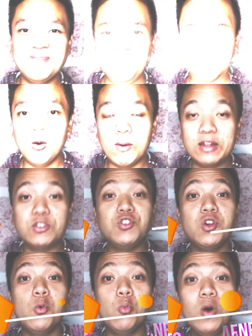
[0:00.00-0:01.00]
Alright,
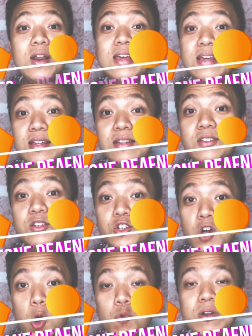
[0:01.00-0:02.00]
so what is
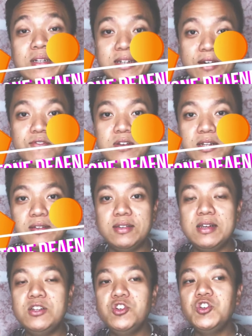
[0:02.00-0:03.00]
tone deafness?
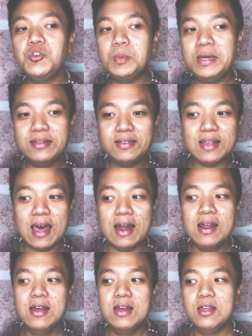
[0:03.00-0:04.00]
It just means that
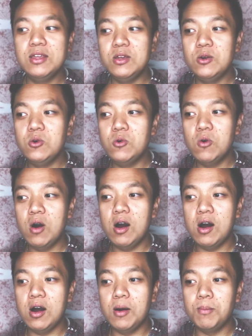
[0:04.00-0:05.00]
you
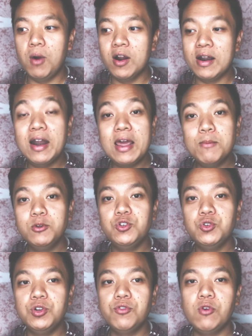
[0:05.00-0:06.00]
are not able to
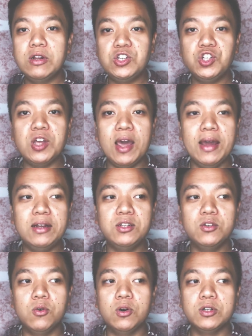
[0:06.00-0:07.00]
differentiate
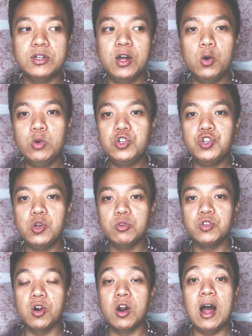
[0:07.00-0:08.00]
or tell which notes
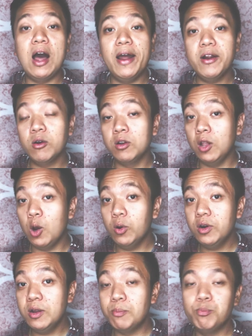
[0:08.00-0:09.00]
are higher or lower.
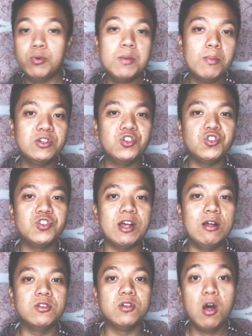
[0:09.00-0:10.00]
It pretty much just
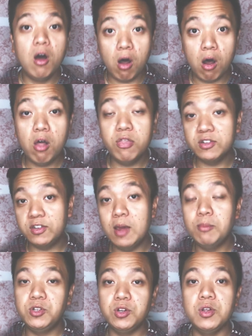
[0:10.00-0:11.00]
sounds all the same
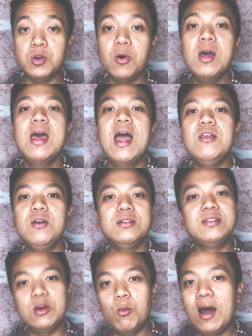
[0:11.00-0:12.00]
to you. And you can
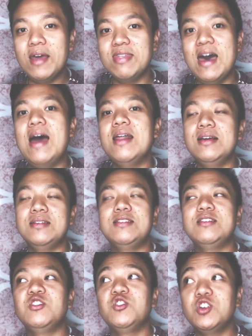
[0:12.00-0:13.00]
see why that is
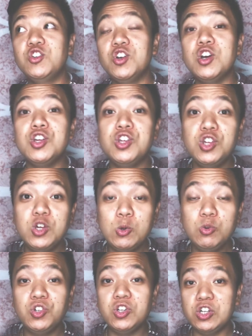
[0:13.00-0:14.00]
such a
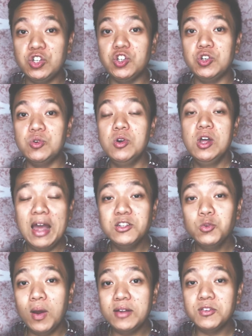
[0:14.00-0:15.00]
huge issue.
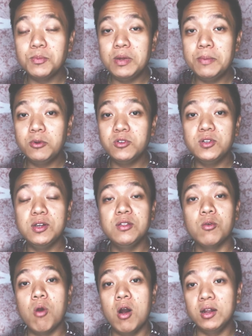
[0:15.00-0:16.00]
Hence why some people sing in
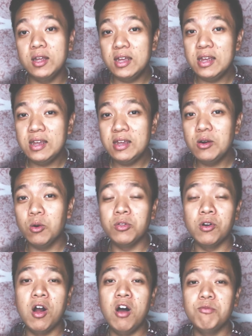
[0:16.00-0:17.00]
the wrong key or
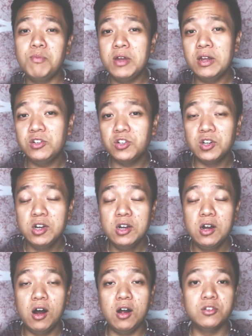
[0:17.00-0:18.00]
they're off pitch
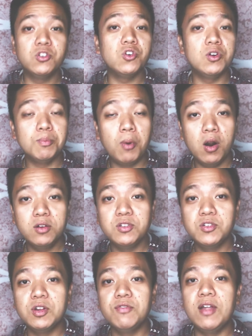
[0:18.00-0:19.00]
on certain parts and
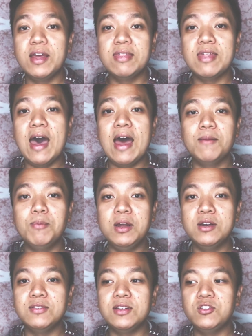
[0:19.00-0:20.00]
stuff like that
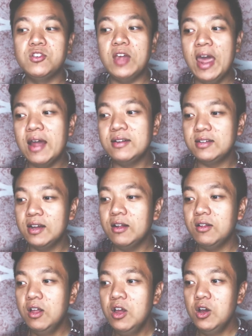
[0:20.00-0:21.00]
because they just can't
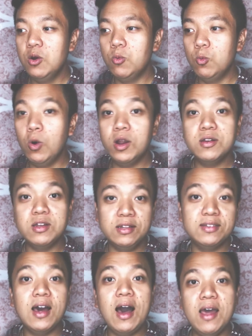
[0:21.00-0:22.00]
tell what
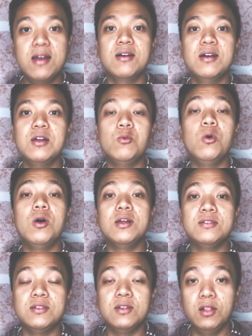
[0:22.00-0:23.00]
is higher and what
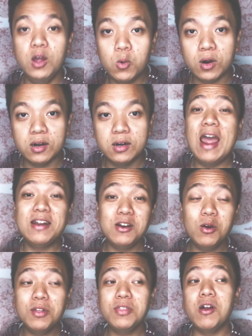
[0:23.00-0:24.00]
is lower. And I
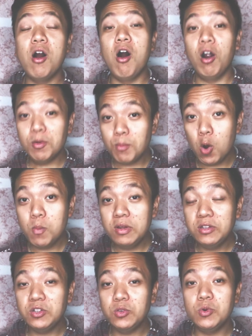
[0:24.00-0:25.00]
know that there are
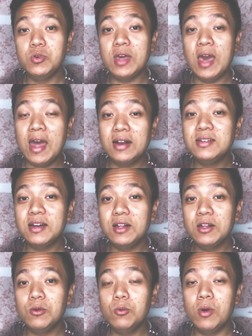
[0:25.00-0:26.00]
moments where you can
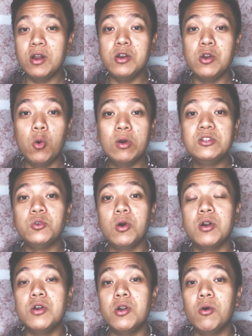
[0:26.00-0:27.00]
tell when a noise or a
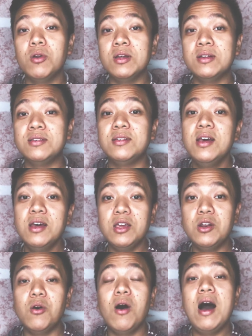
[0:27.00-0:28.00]
note is,
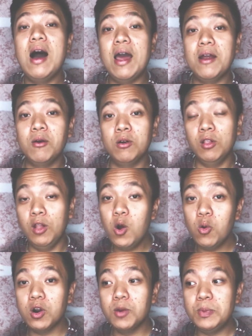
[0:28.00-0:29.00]
higher or
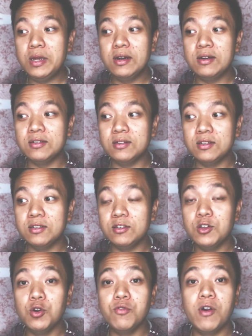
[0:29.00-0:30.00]
lower because it's,
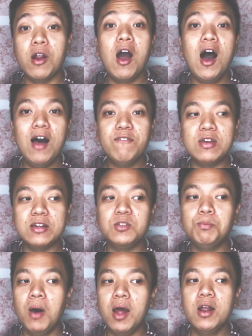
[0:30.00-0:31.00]
very obvious.
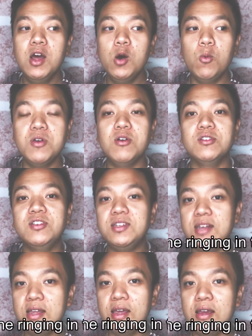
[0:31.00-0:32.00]
But when you're
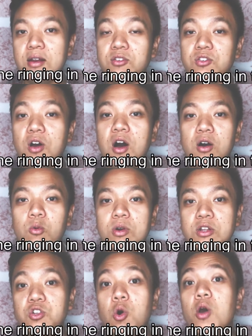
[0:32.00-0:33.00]
singing in a song, when
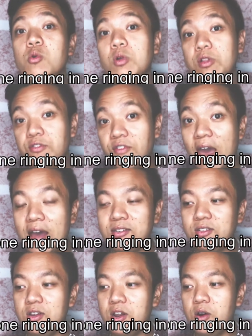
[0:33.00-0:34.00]
it's going really
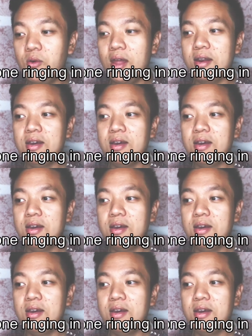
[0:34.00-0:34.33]
fast, and